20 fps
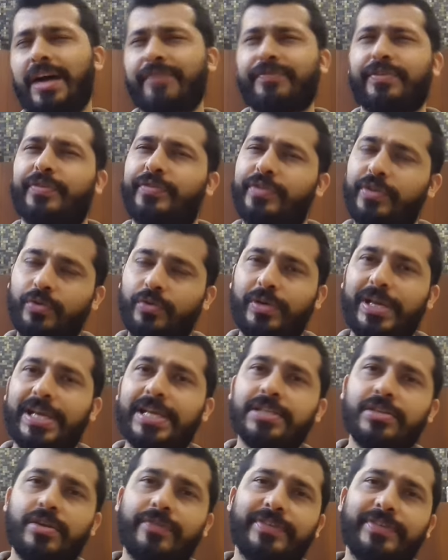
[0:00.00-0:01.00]
After a few
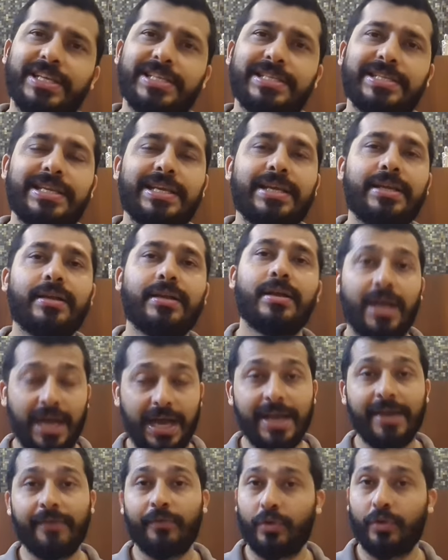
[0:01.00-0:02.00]
days of testing,
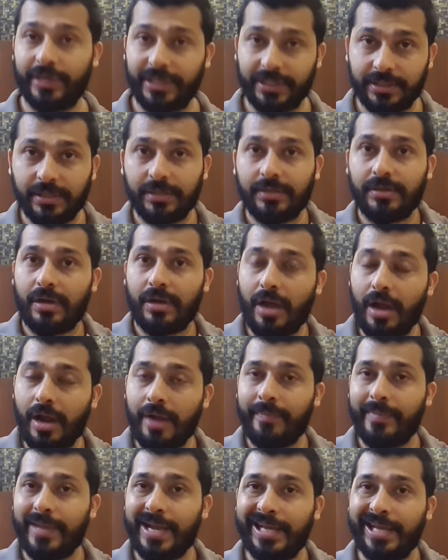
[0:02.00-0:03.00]
I wore it
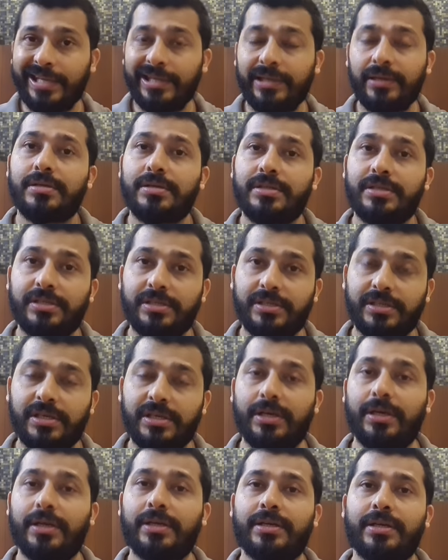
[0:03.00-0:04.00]
on my
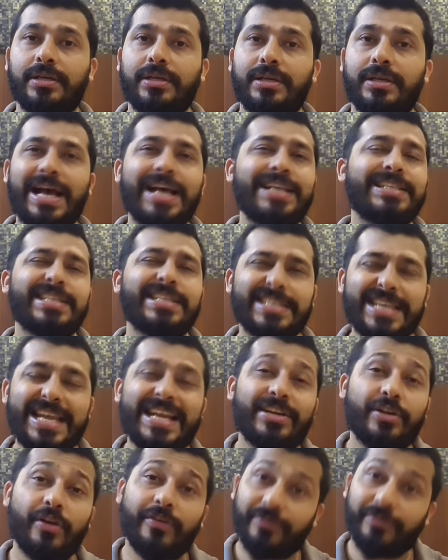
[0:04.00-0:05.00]
shirt as a
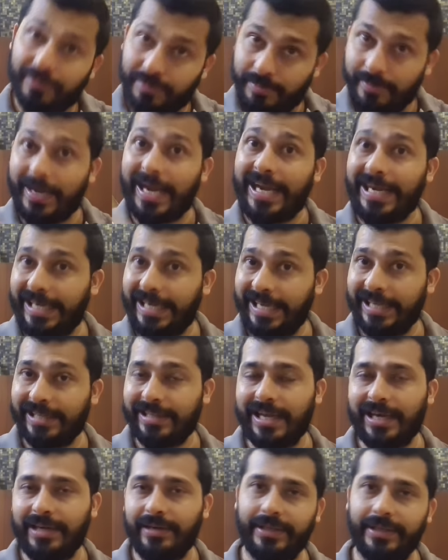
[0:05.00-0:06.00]
scent of my day
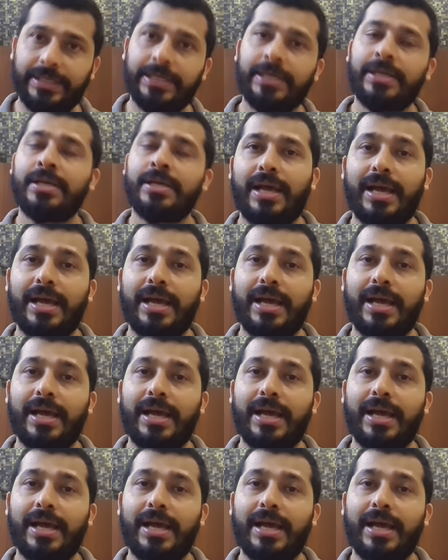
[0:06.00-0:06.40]
that day.